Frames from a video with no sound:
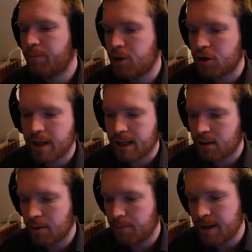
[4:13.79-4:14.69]
just
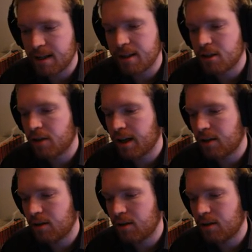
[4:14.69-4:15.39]
like, basically just like